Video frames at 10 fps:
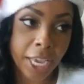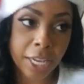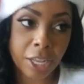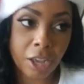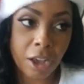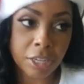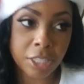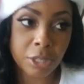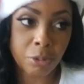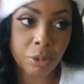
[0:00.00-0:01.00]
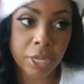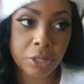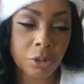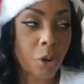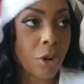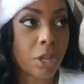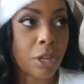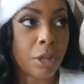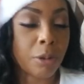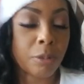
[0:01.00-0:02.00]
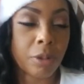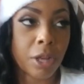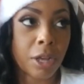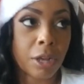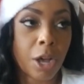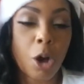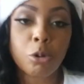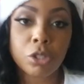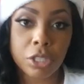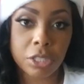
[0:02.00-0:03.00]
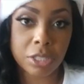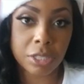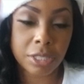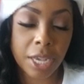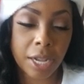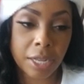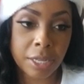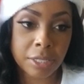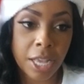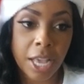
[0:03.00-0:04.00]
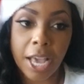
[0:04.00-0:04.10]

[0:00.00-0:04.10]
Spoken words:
and the cocktail waitress or the hostess that set us